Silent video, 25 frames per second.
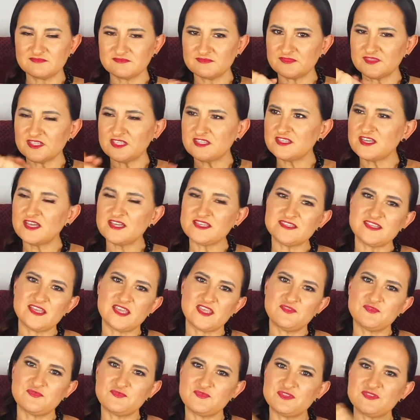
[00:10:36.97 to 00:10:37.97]
it has like,
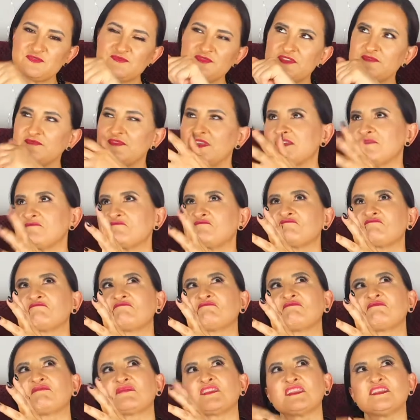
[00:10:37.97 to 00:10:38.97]

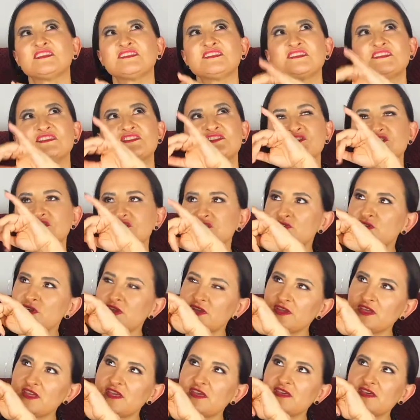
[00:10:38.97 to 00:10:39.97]
this
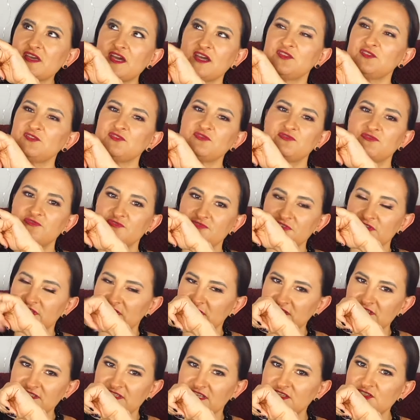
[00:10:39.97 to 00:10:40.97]
sugary kind of
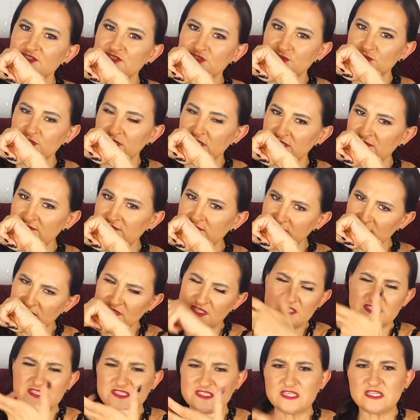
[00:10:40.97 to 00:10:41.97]
scent to it.
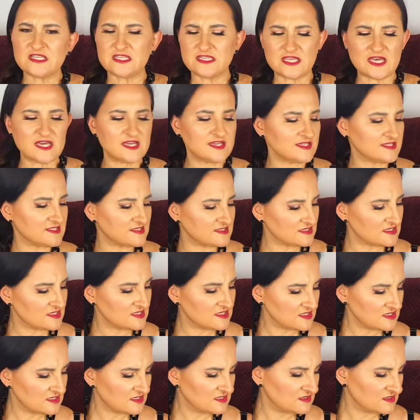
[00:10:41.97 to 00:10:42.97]
It's still nice.
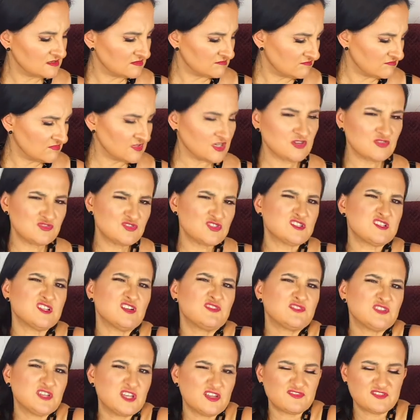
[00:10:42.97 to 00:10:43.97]
I'll just
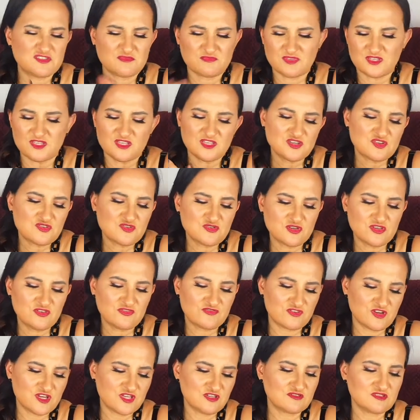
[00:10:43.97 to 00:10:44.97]
love to have some like a cookie
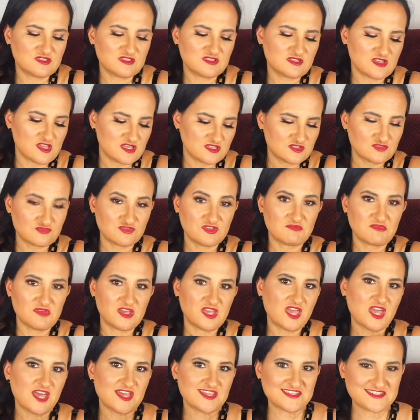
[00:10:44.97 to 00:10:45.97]
fragrance hand cream, I
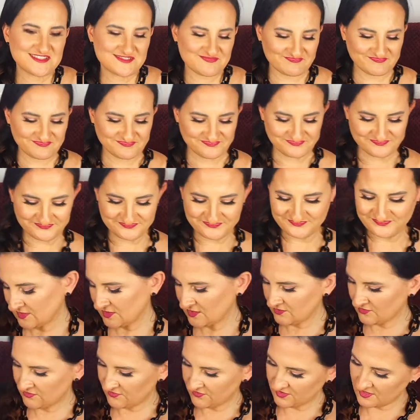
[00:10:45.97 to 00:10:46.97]
guess.
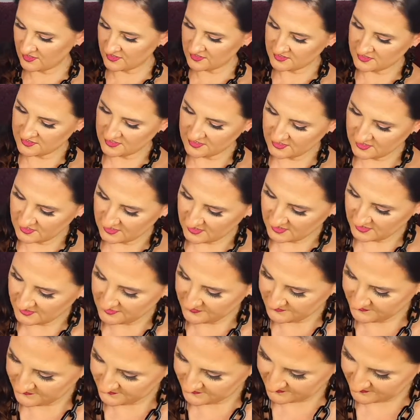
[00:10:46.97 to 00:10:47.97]
13.